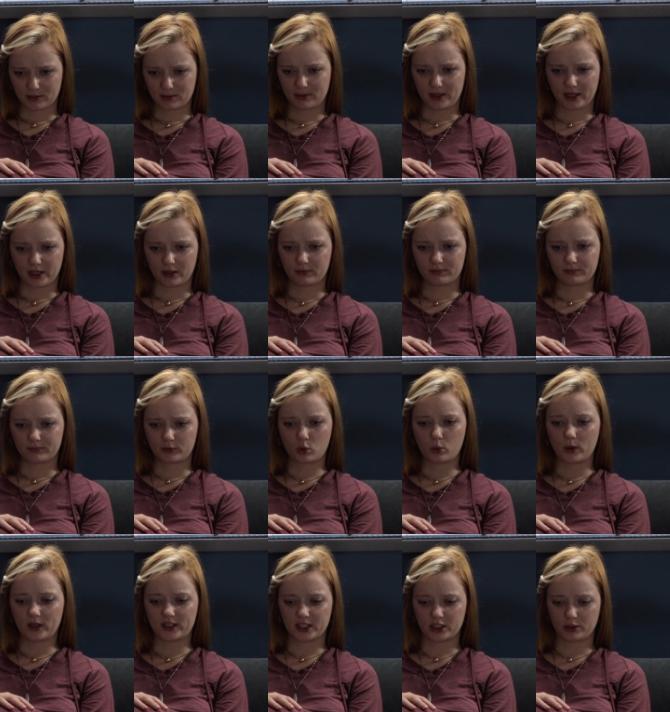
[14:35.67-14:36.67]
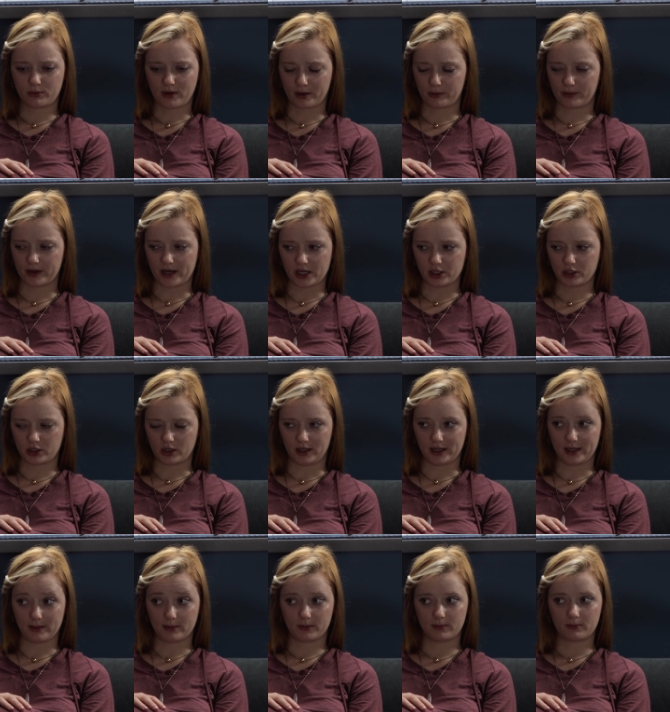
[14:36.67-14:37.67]
was playing Quidditch
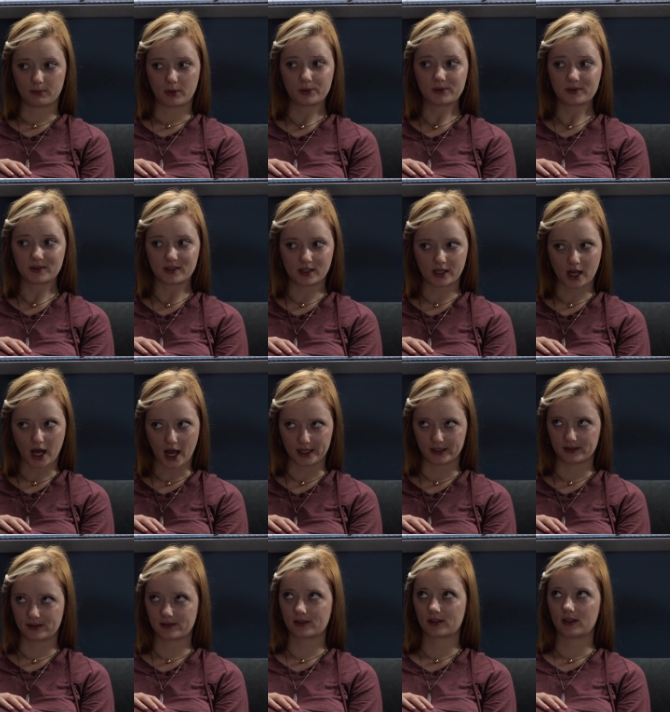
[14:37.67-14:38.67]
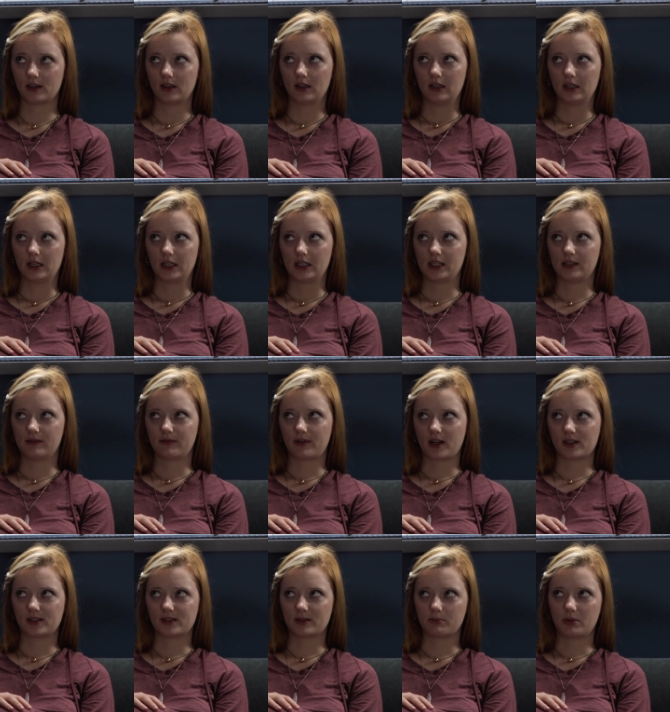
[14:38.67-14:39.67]
recreationally, but most nights he'd
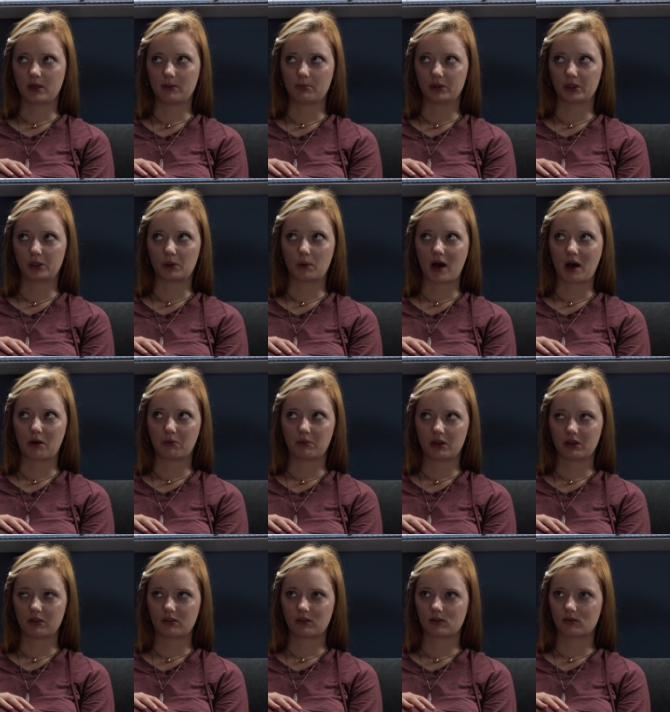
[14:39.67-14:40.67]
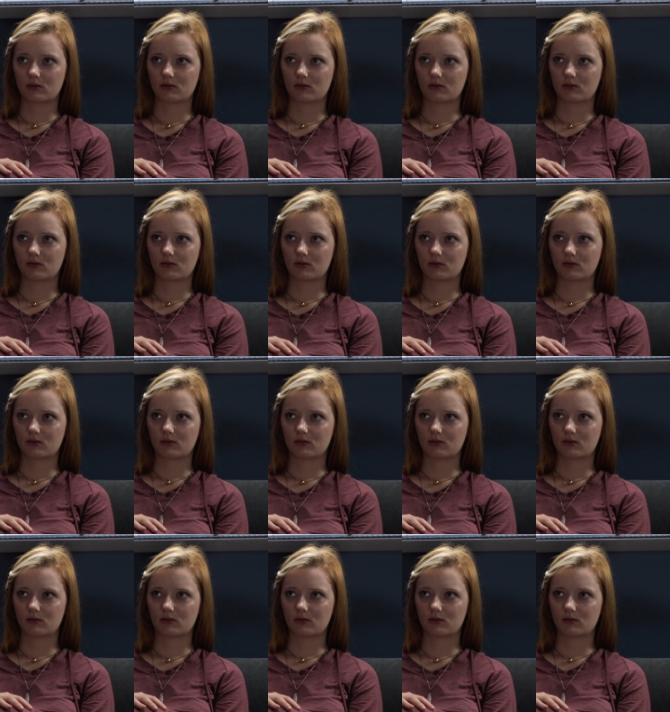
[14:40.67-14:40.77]
find some people to go out with,